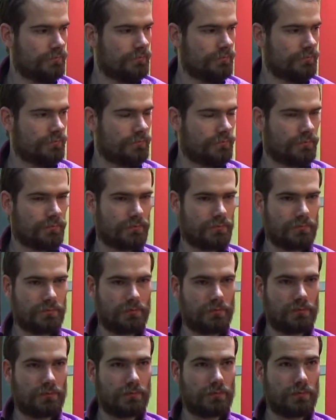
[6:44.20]

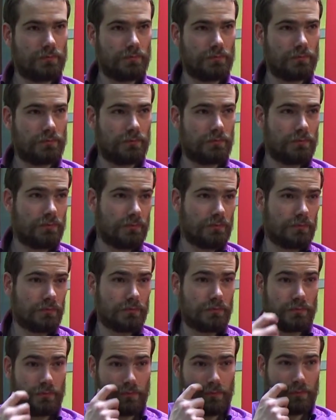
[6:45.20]

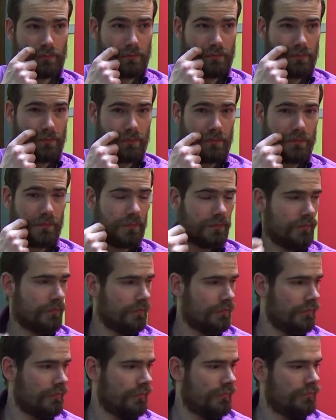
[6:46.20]

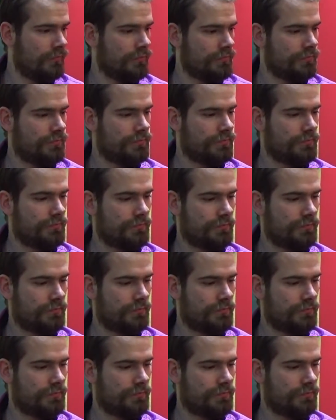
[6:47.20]
The person shown says nothing.